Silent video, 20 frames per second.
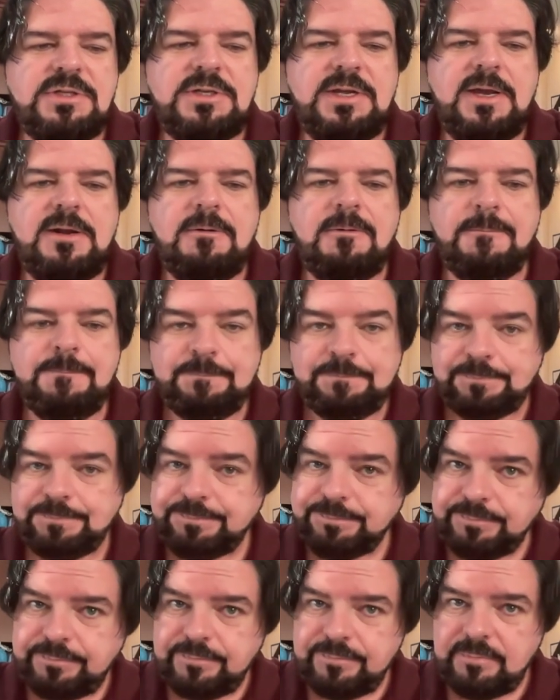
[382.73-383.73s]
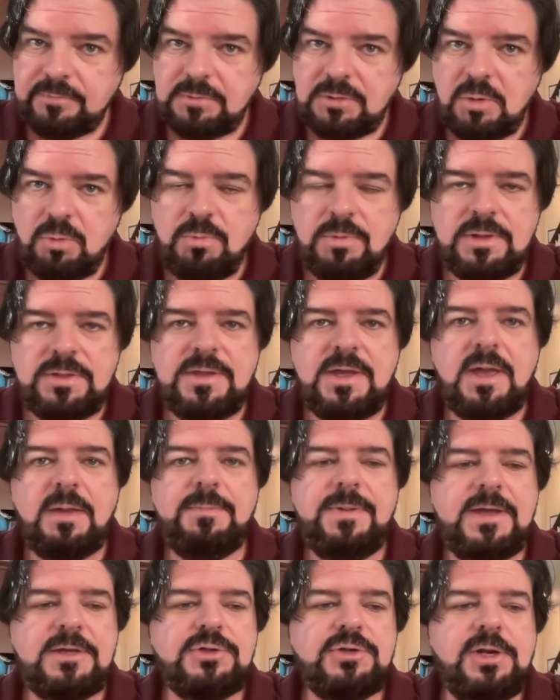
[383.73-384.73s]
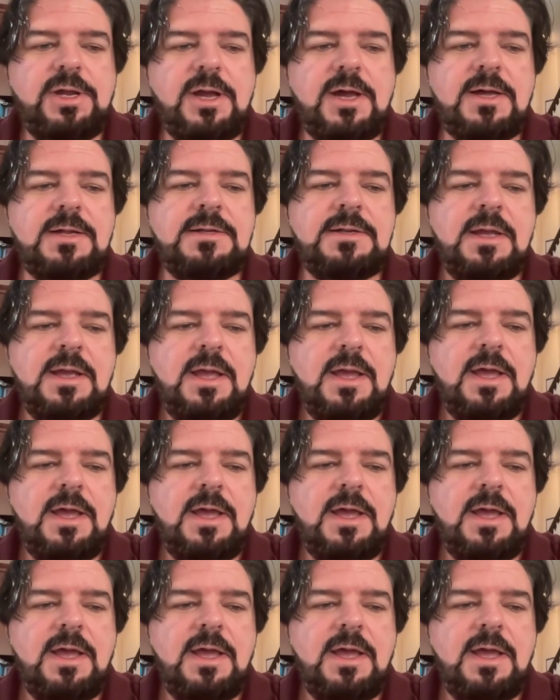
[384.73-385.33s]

channel with Patreon.